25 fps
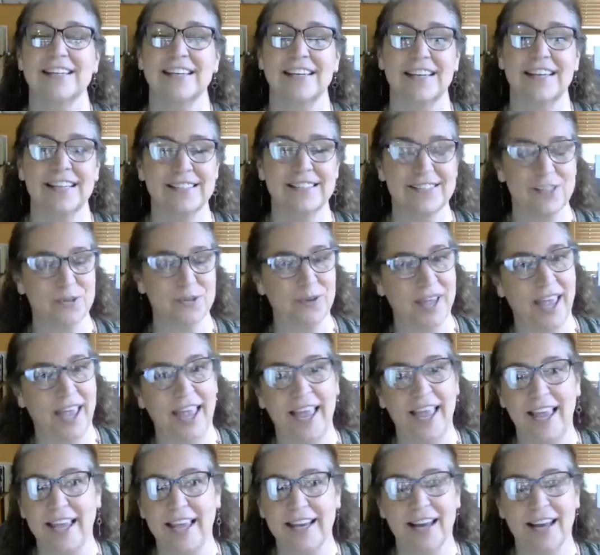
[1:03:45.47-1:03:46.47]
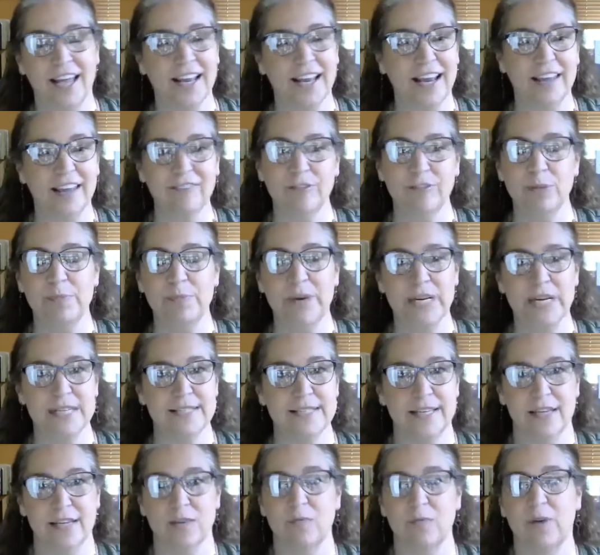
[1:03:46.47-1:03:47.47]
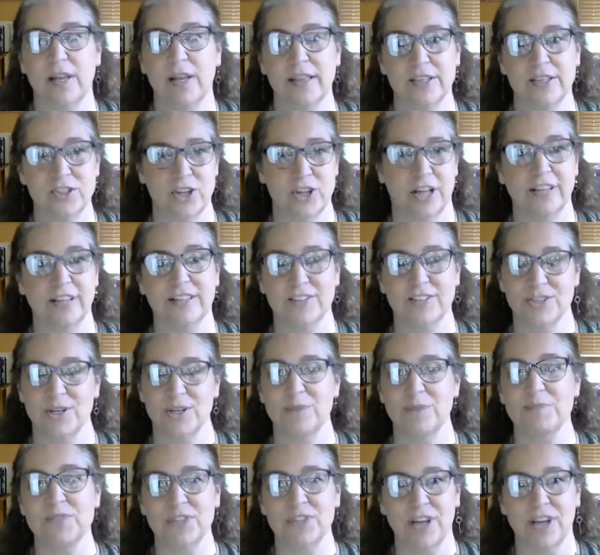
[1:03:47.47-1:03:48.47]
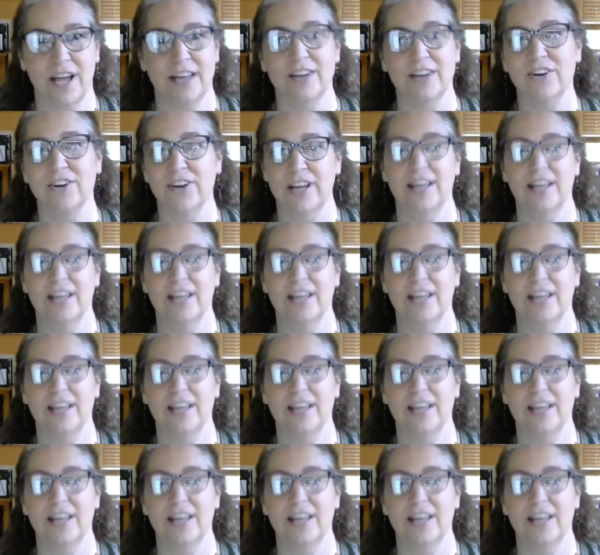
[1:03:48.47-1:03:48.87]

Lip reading: It's okay. Not everybody's going to want the chocolate chips you got in your